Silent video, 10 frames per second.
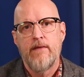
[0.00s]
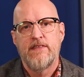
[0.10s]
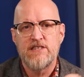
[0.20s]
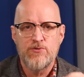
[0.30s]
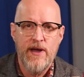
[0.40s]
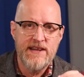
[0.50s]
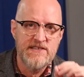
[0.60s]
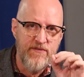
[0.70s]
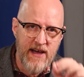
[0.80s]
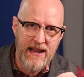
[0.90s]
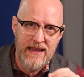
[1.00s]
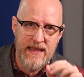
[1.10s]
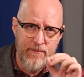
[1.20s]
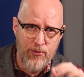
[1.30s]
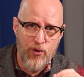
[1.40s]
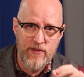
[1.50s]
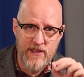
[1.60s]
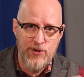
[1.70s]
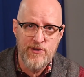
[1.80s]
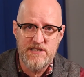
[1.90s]
This is why it is vitally important
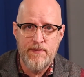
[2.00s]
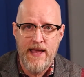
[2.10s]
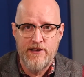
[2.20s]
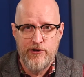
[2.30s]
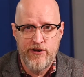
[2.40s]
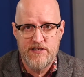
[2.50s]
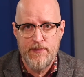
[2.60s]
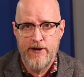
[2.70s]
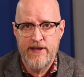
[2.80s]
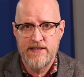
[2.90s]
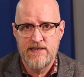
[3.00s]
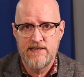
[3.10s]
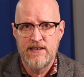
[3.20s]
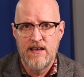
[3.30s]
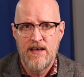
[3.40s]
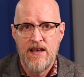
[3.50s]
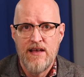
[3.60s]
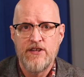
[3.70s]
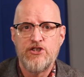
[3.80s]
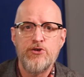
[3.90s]
that you expand your experiences.
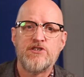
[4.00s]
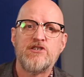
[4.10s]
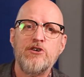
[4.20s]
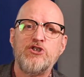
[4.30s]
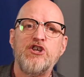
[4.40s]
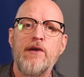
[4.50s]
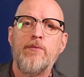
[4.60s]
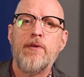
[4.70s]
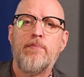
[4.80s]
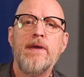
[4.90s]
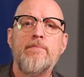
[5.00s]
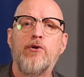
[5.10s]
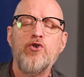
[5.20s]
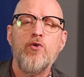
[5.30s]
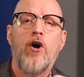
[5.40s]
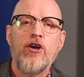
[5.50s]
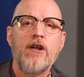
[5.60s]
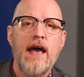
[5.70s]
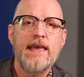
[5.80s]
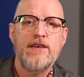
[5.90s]
that you associate with people who aren't
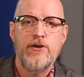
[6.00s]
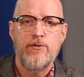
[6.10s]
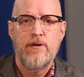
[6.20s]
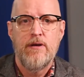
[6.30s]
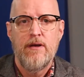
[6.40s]
like you,